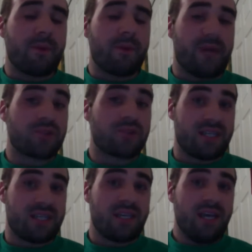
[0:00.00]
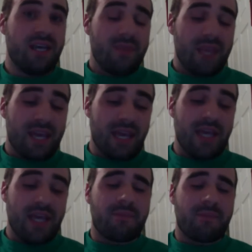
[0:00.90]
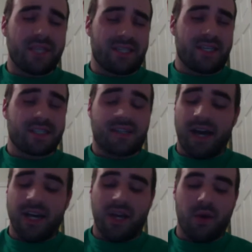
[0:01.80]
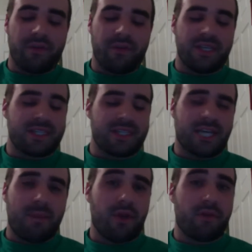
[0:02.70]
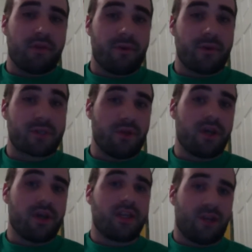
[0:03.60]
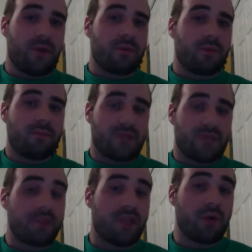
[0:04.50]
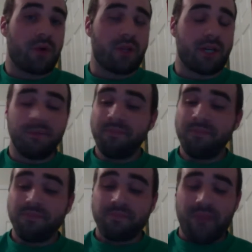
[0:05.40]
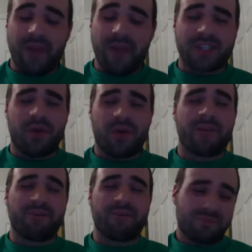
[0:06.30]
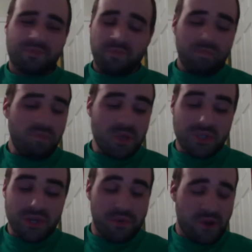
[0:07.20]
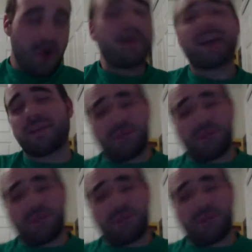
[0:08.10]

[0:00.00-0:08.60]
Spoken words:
interested in the business. I know of at least a couple other folks who are looking to open something locally, and that's great. So going back to